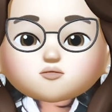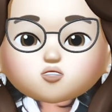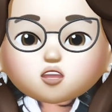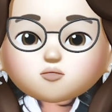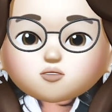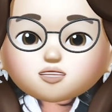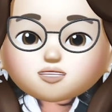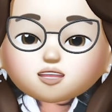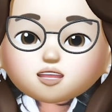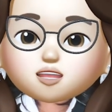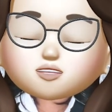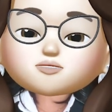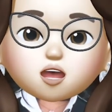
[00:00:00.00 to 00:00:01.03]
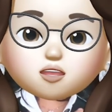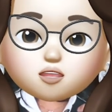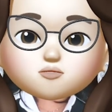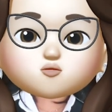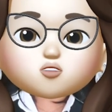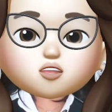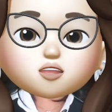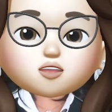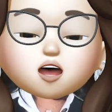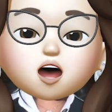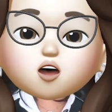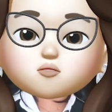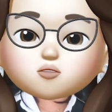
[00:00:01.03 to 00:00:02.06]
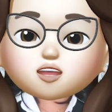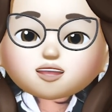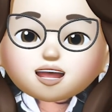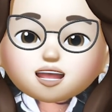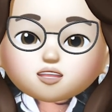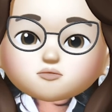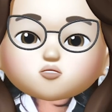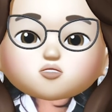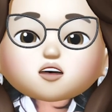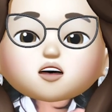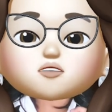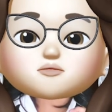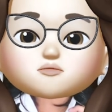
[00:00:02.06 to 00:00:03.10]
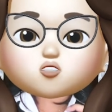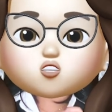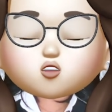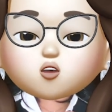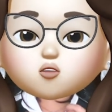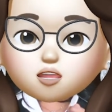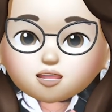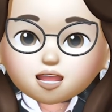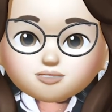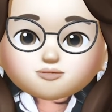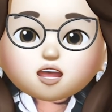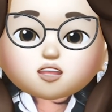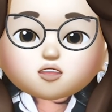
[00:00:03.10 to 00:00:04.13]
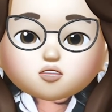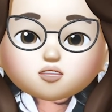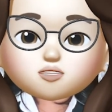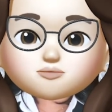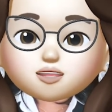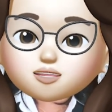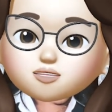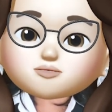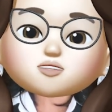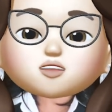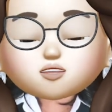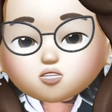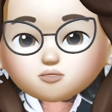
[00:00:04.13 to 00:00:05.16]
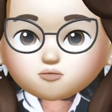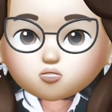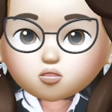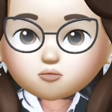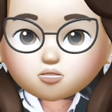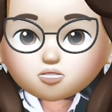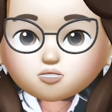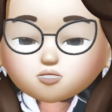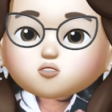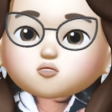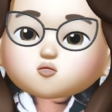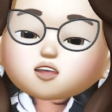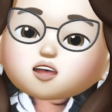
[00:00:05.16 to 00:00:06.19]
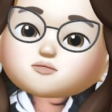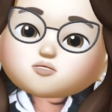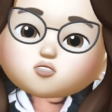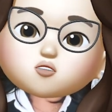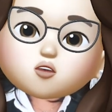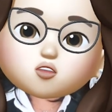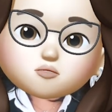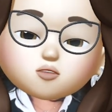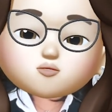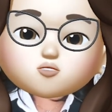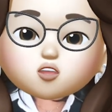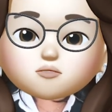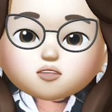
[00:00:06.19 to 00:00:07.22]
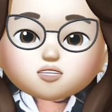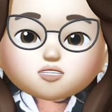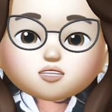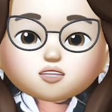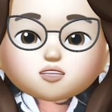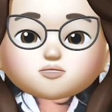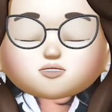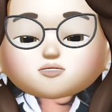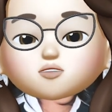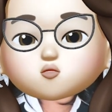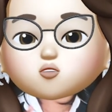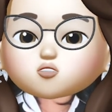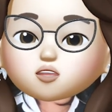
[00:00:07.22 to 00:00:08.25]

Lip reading: frequency is, in a word, how many times a token has occurred, that is a term frequency. So inverse document frequency is, suppose